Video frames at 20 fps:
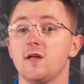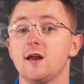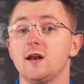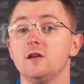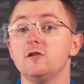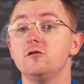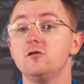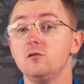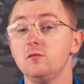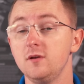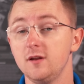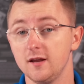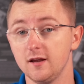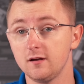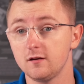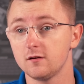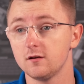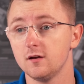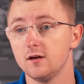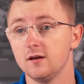that is
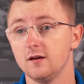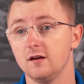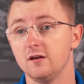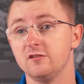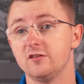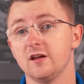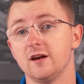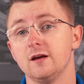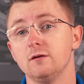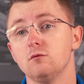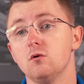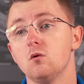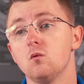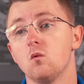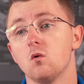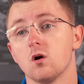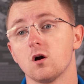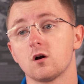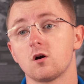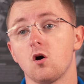unique is that it will
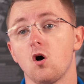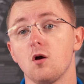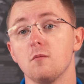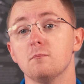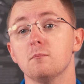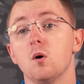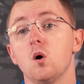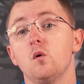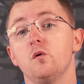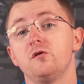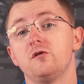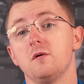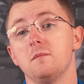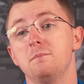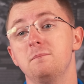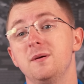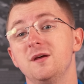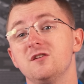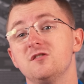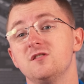work on
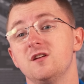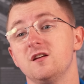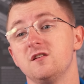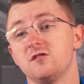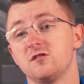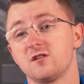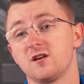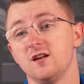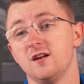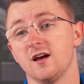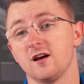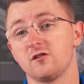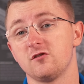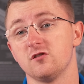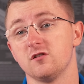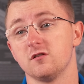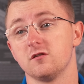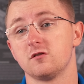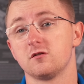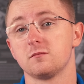most business
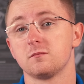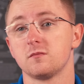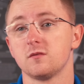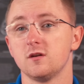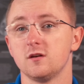connections.